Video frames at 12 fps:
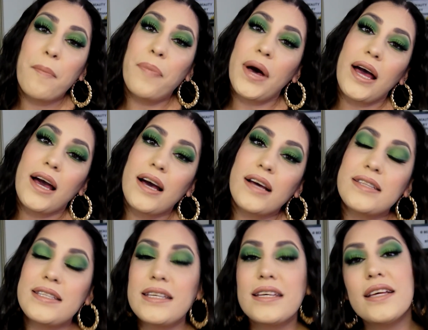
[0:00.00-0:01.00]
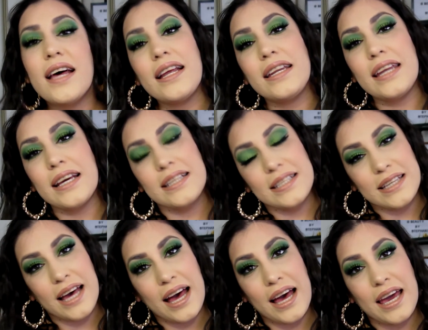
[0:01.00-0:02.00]
But until next
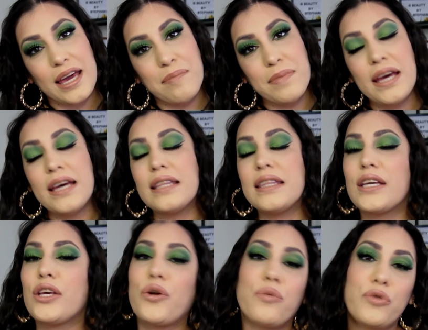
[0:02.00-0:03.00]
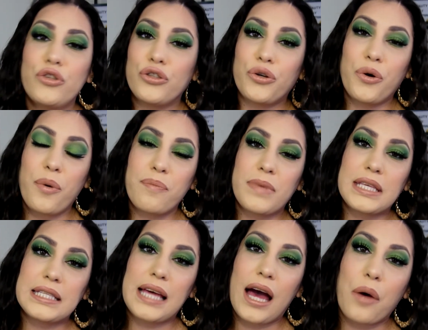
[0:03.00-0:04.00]
time, te quiero mucho,
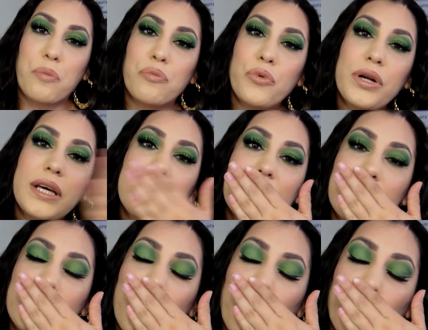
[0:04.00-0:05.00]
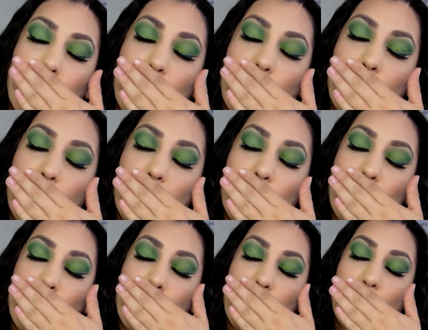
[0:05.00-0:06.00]
mis amores.
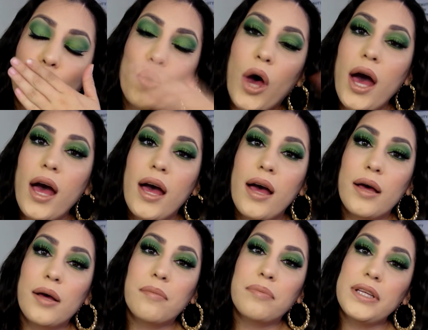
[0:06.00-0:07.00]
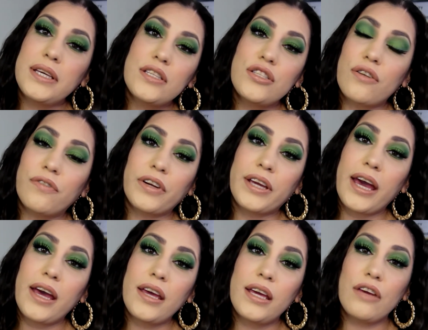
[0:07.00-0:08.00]
Mwah. Please don't
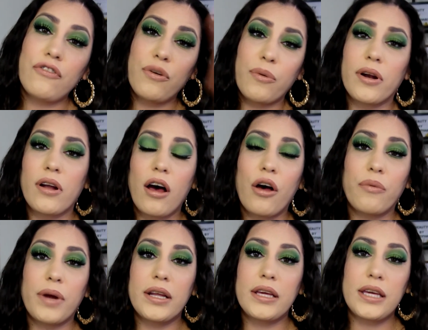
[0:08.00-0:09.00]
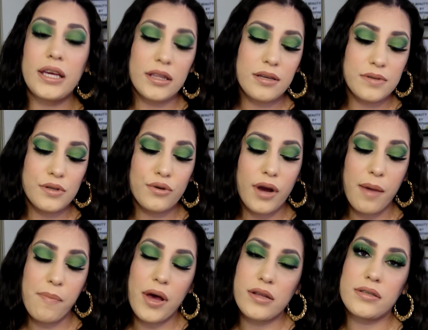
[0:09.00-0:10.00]
forget, if you are not already, hit that
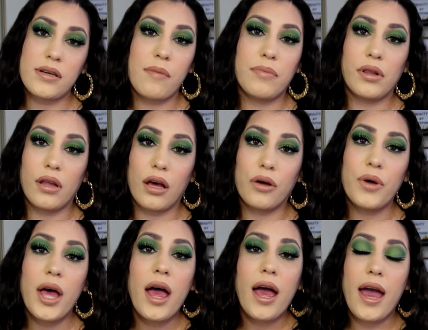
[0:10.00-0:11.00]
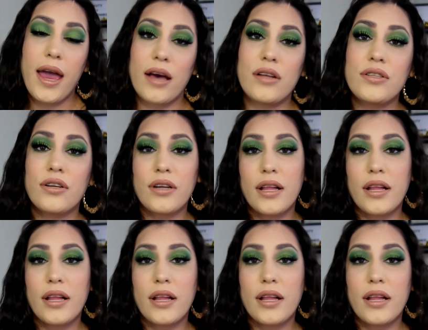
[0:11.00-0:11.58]
subscribe button down below and turn